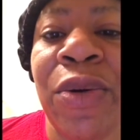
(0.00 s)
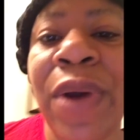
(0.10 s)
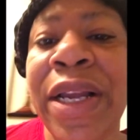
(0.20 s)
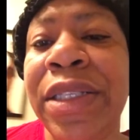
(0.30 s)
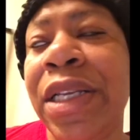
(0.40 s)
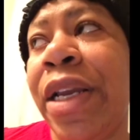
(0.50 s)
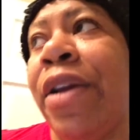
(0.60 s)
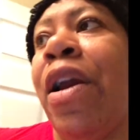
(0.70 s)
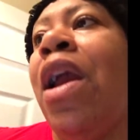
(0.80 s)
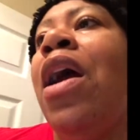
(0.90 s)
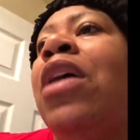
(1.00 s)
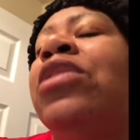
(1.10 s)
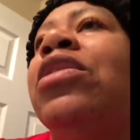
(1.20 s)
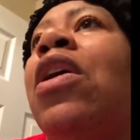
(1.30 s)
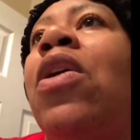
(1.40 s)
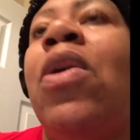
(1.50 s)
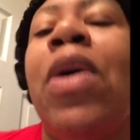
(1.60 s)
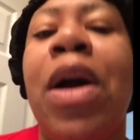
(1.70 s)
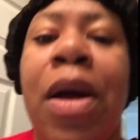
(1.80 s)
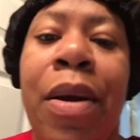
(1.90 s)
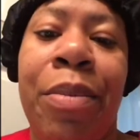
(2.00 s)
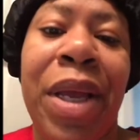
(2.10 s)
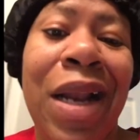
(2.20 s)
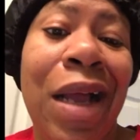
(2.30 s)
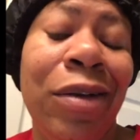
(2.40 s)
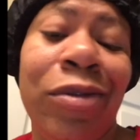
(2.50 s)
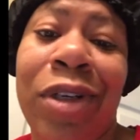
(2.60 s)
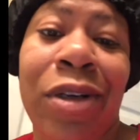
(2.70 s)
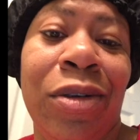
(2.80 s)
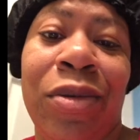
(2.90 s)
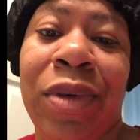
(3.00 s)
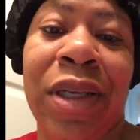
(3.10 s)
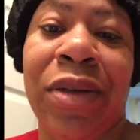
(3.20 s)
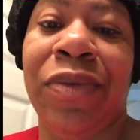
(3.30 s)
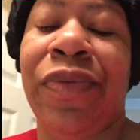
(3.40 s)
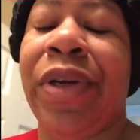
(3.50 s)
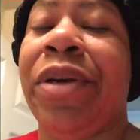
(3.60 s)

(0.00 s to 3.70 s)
right there. So, and I don't know if